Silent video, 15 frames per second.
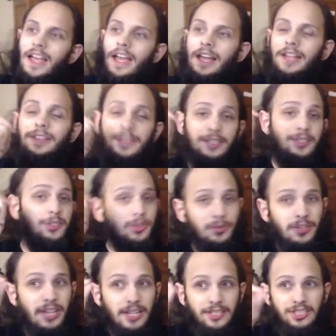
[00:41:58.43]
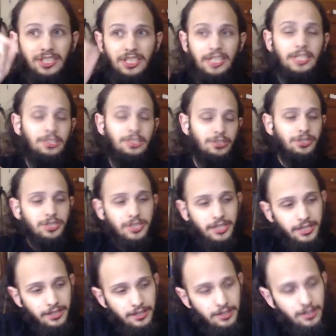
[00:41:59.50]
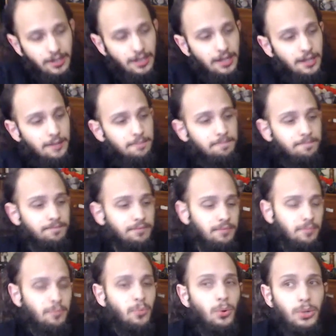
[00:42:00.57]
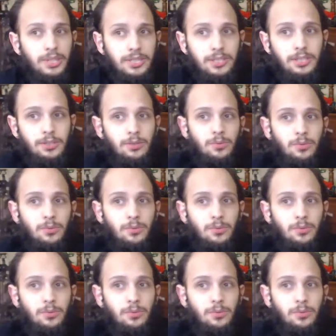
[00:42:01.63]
And this creates an interesting point to